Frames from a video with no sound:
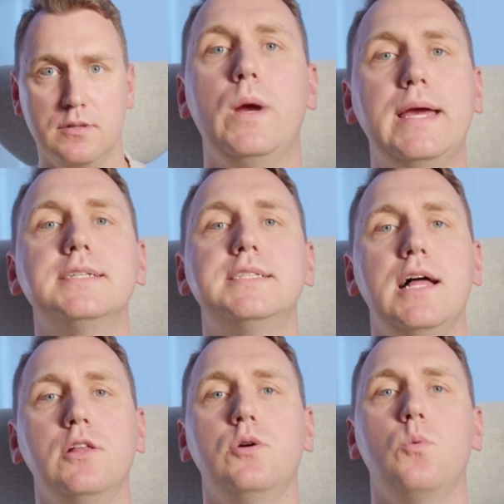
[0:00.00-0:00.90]
We can
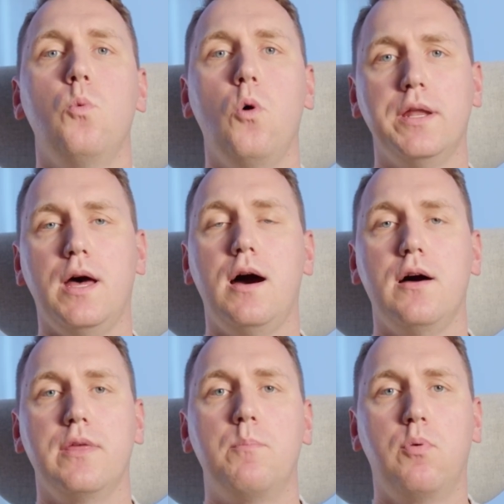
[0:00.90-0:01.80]
tell you what
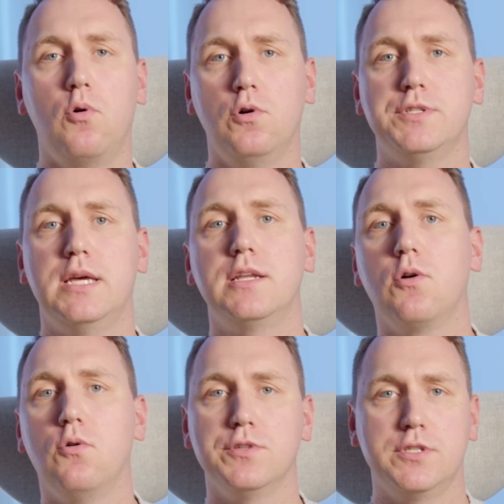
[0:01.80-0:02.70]
are the pros
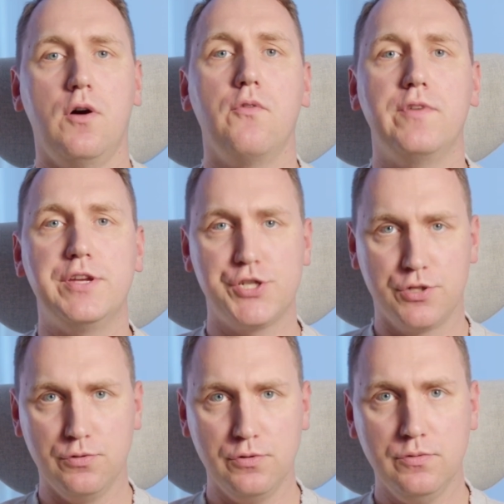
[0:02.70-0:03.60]
and cons of
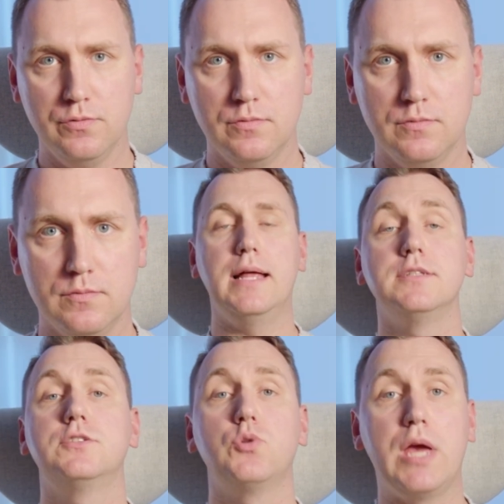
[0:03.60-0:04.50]
each tool,
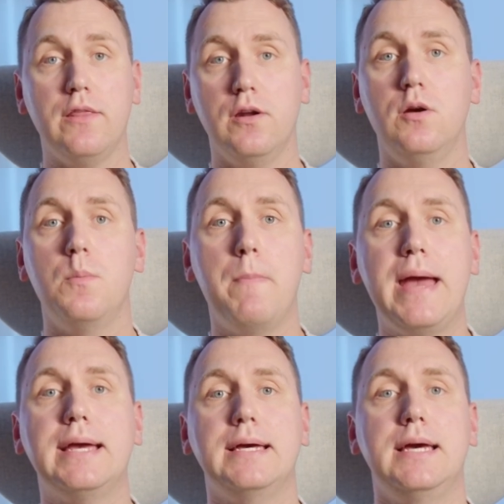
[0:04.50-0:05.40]
and together
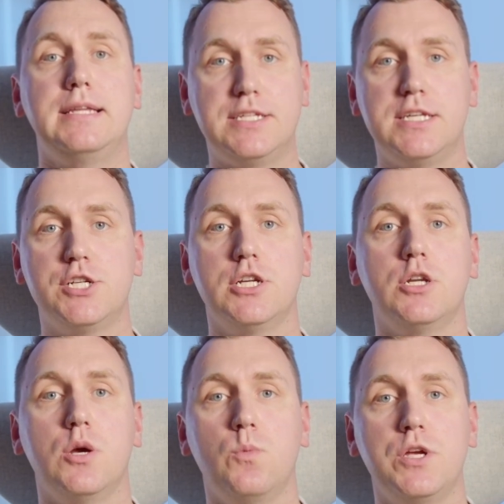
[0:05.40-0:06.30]
make a
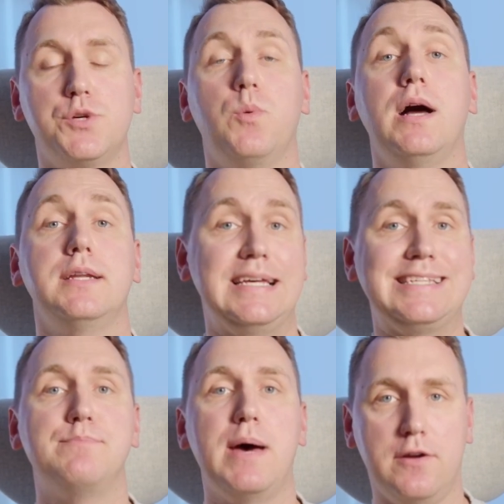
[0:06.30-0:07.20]
decision which one
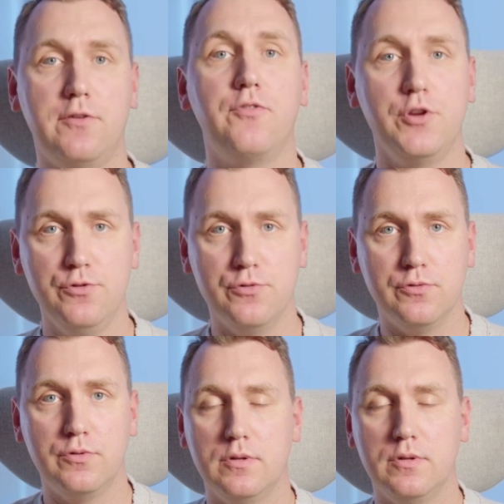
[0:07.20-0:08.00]
is better for you.